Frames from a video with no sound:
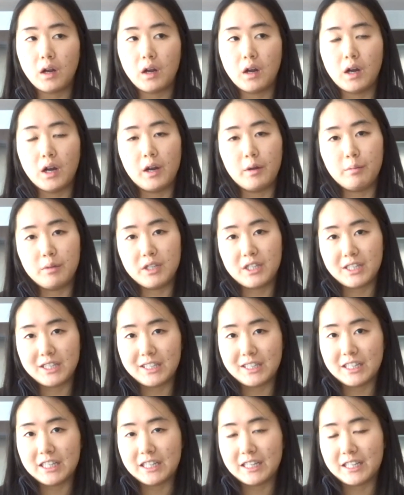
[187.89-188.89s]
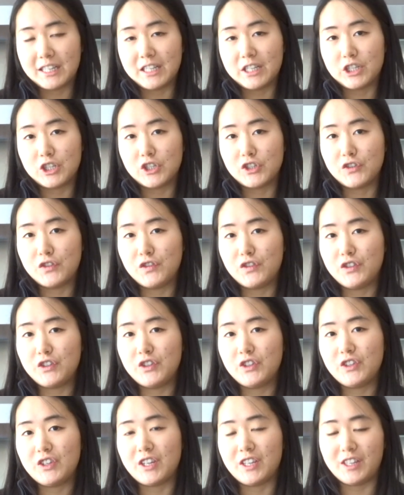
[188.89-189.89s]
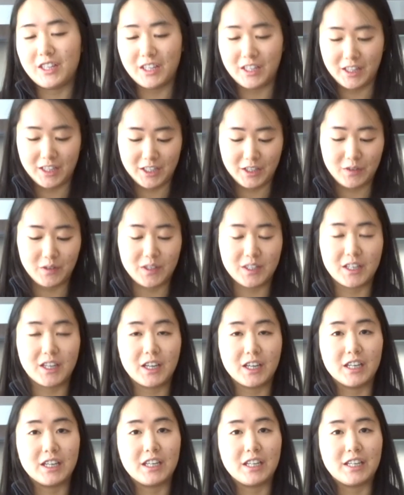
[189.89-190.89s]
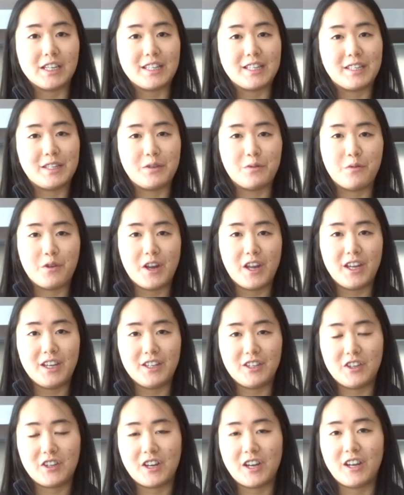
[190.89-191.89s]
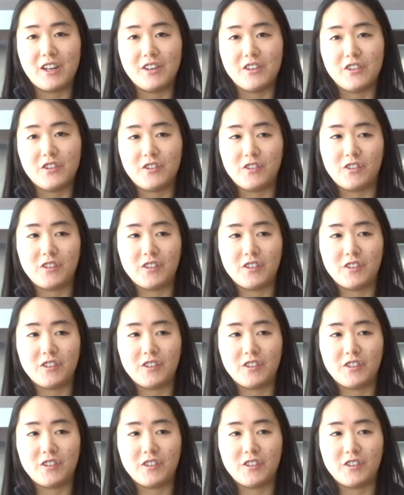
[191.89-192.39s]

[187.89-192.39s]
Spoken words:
I missed eating Asian food and then this is like an easy way to kind of